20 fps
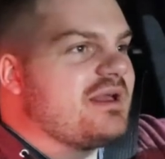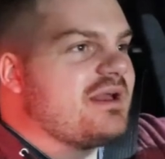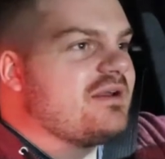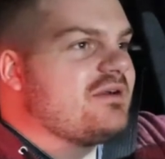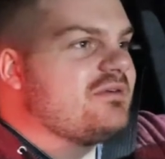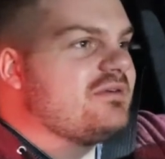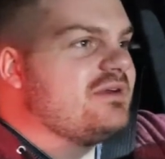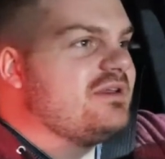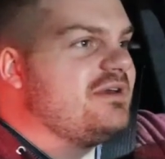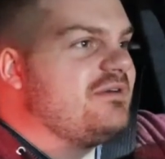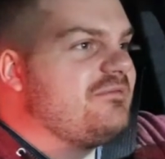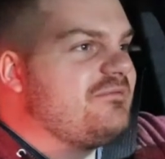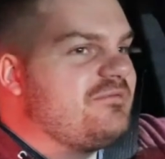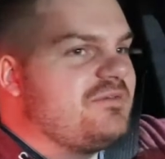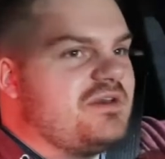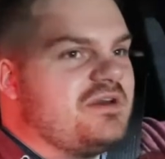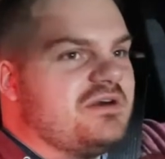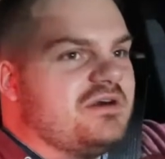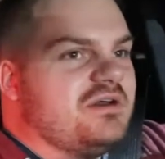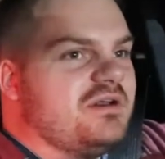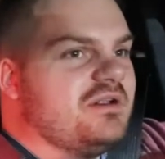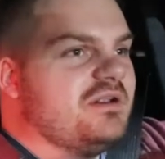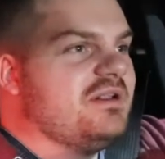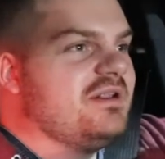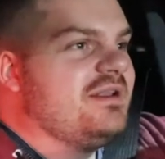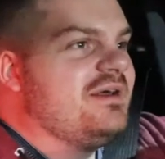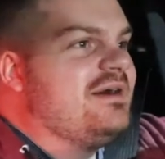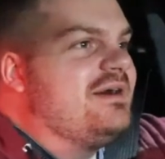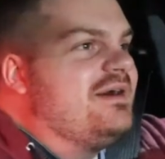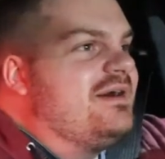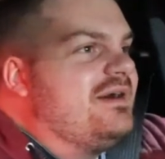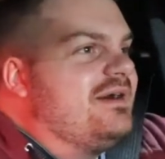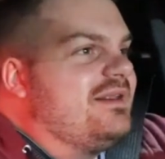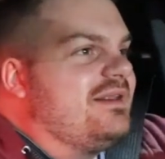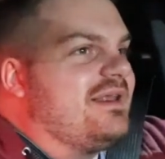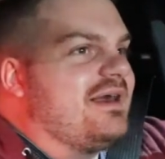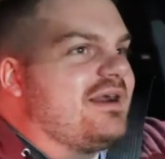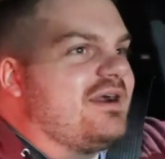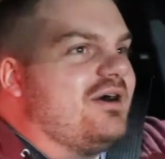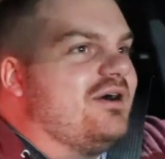I don't really feel
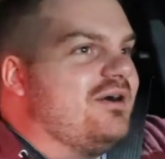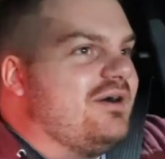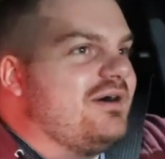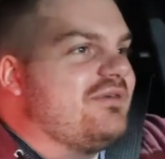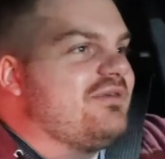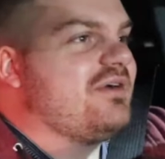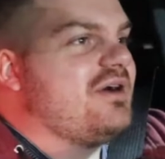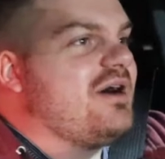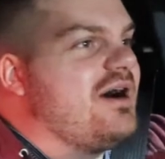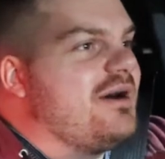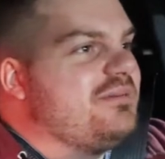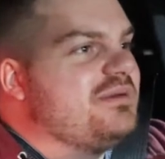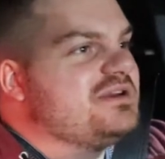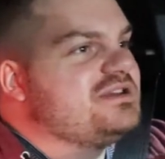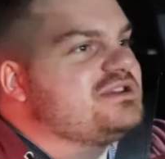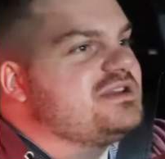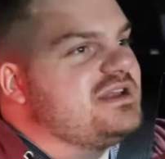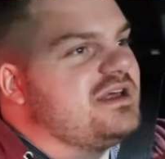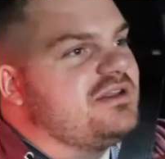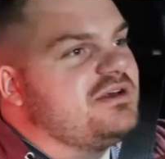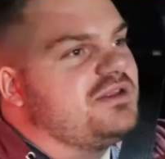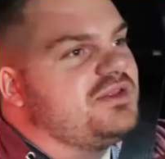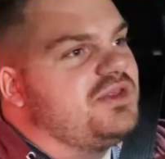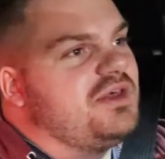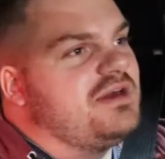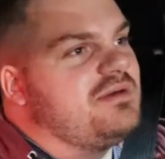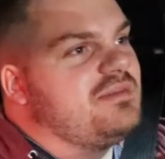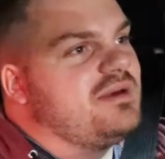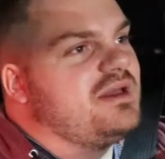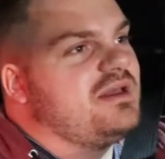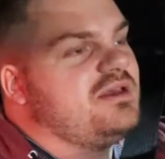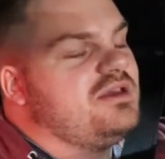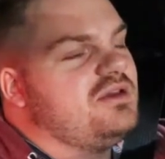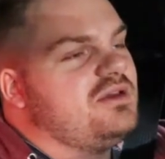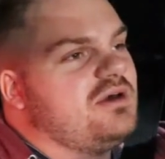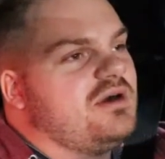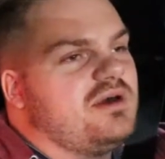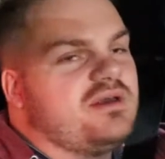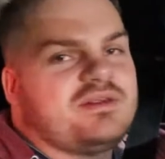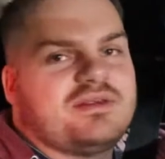like oh accomplished another thing. But you
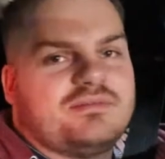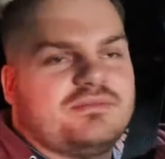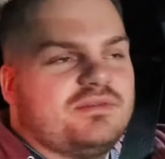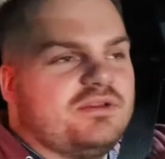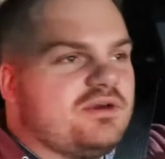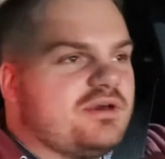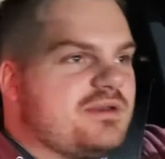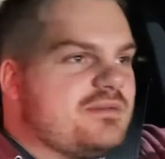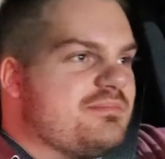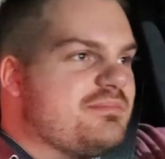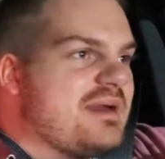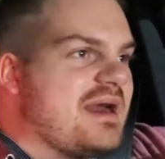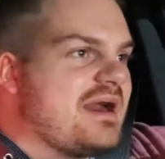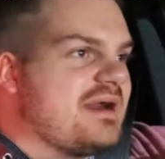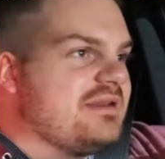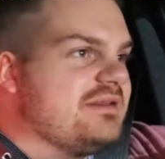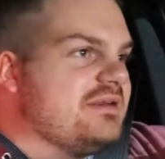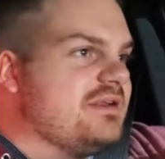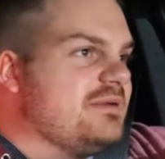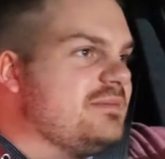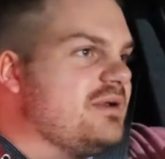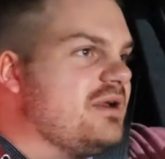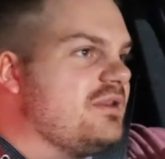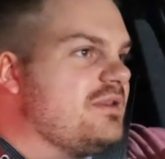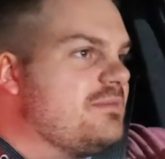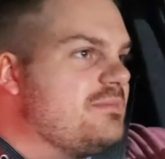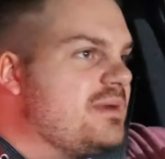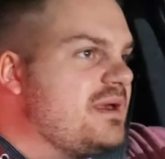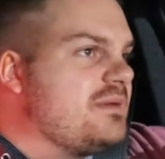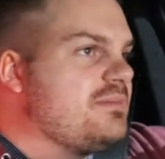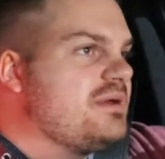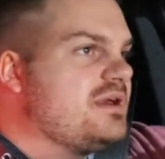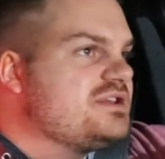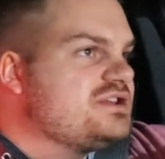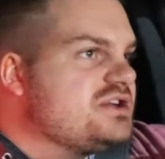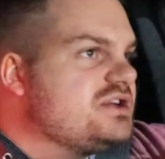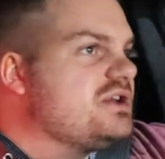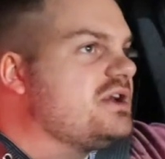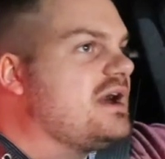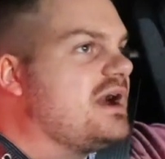know as I'm looking back a little bit on the big
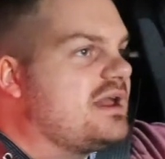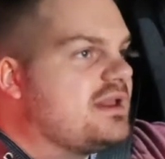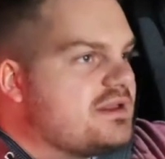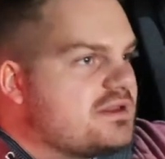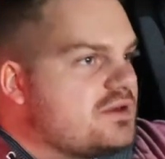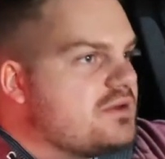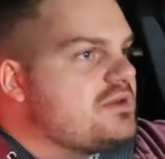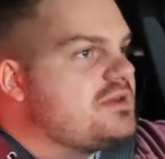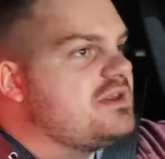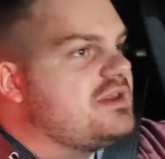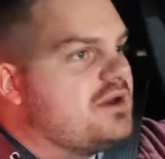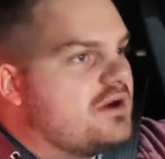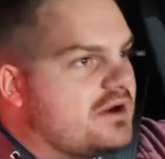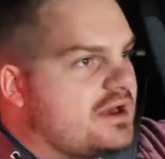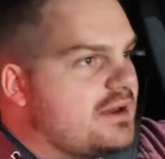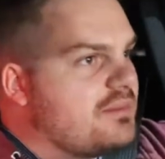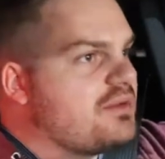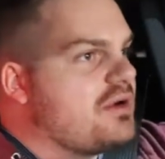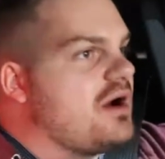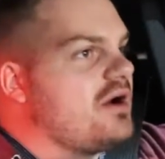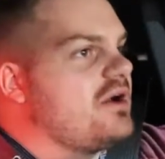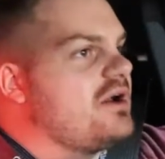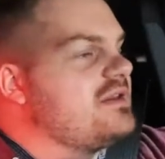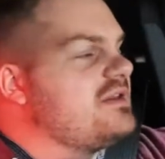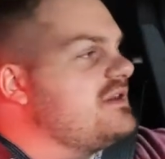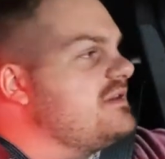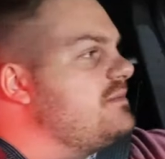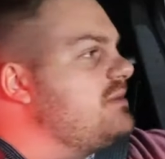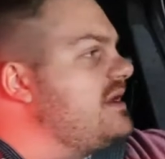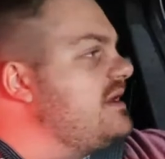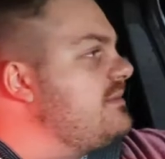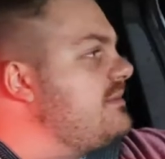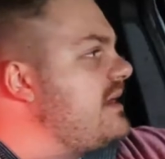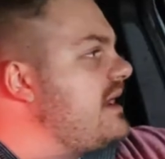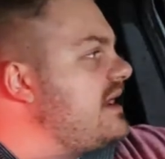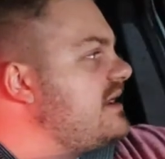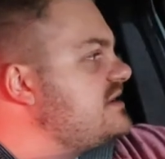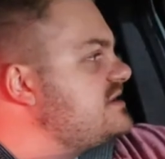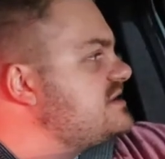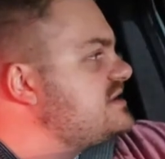picture, you kind of do see okay progress is being
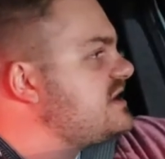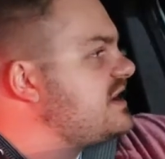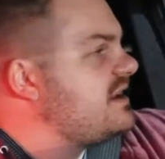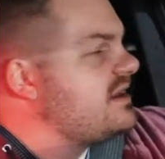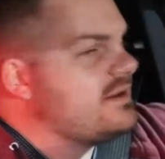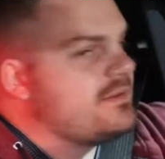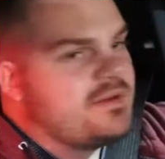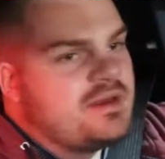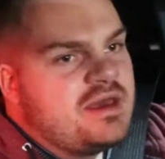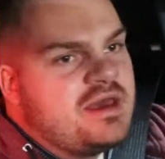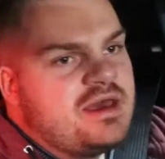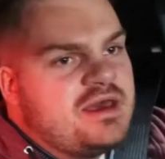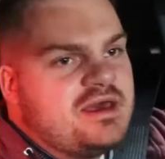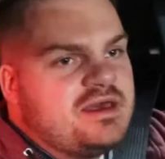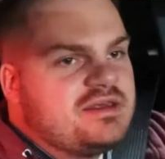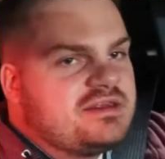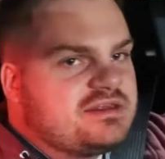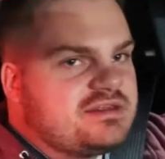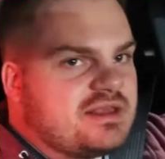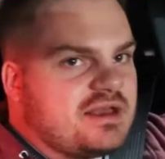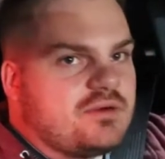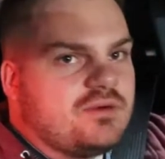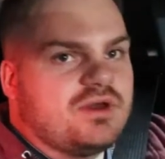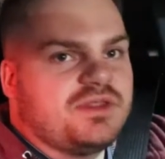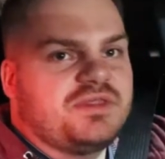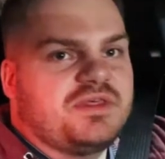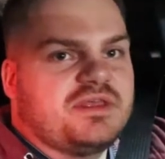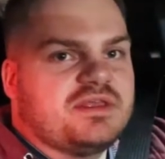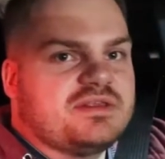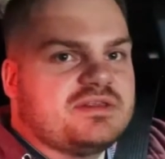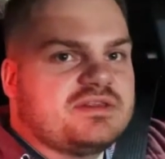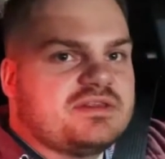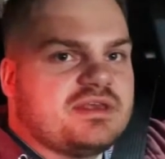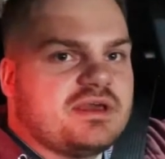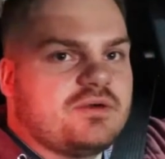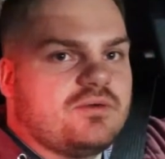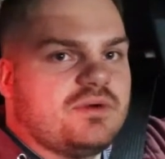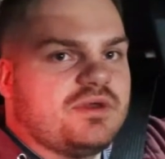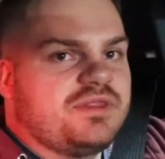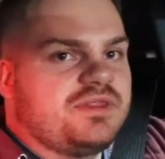made. You just gotta stick with it and
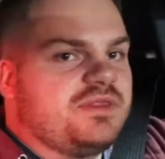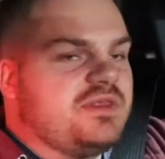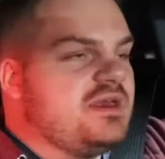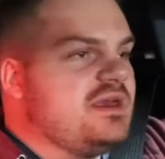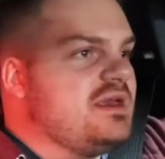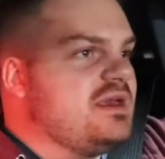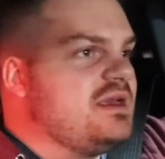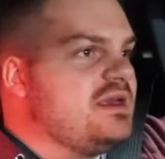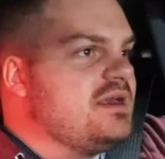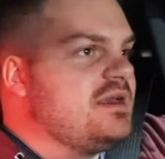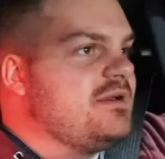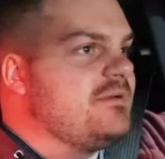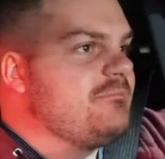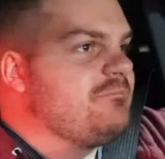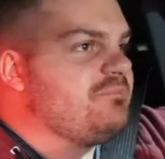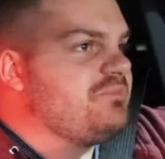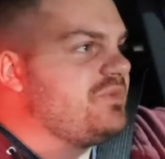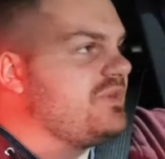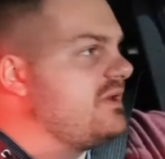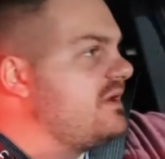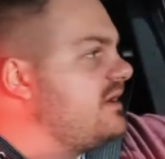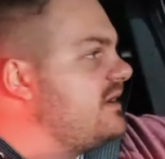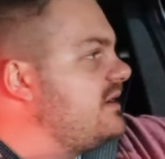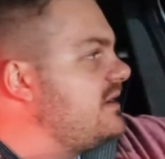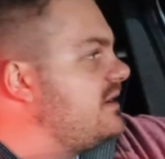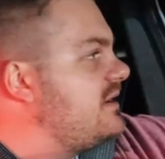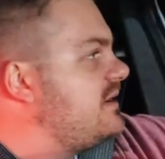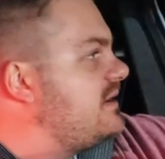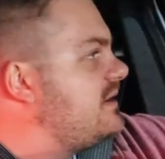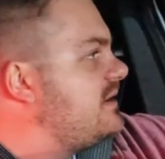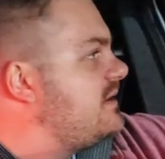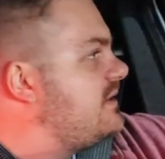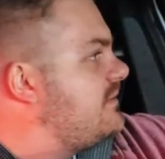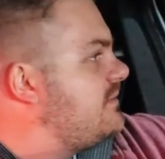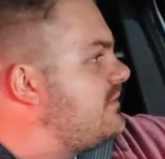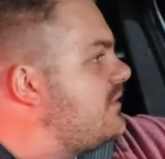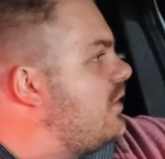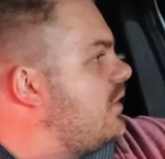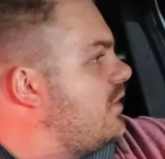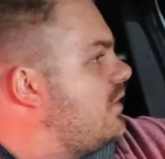stick with the the
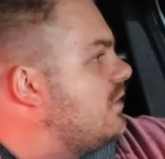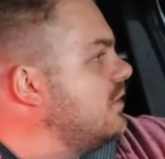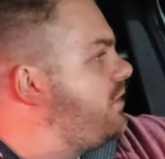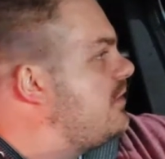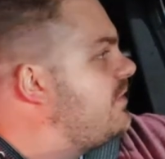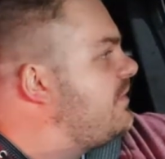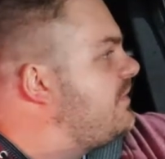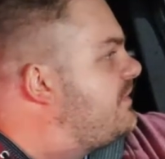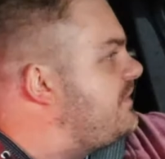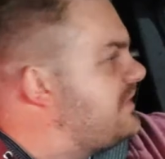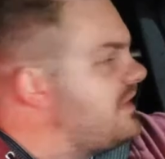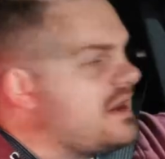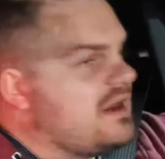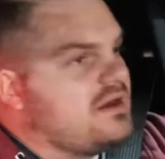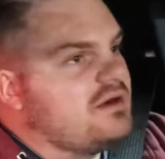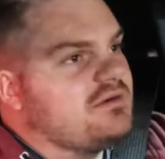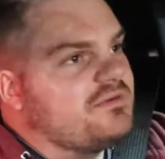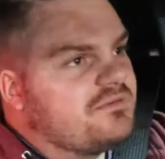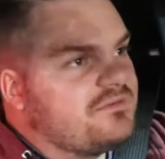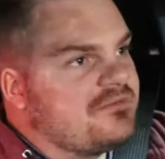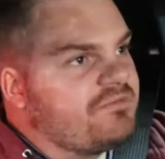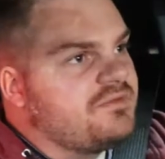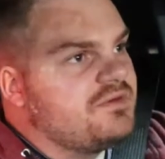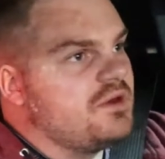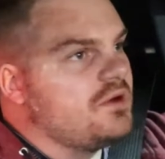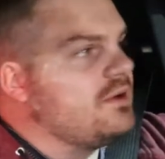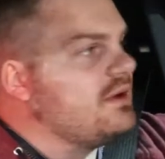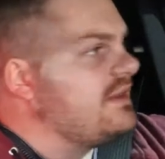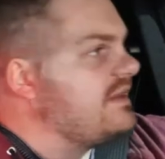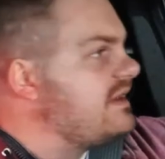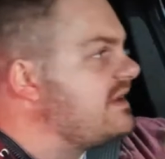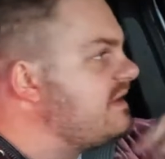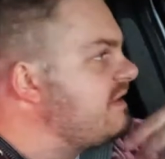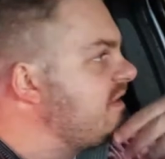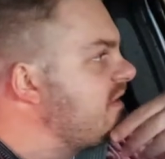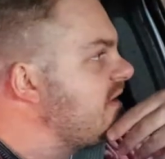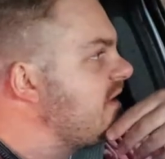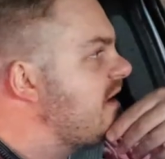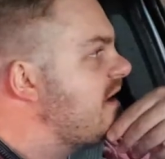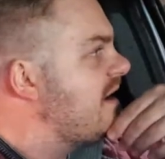whole thing of doing
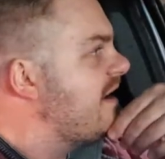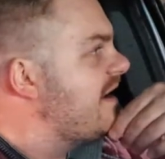this.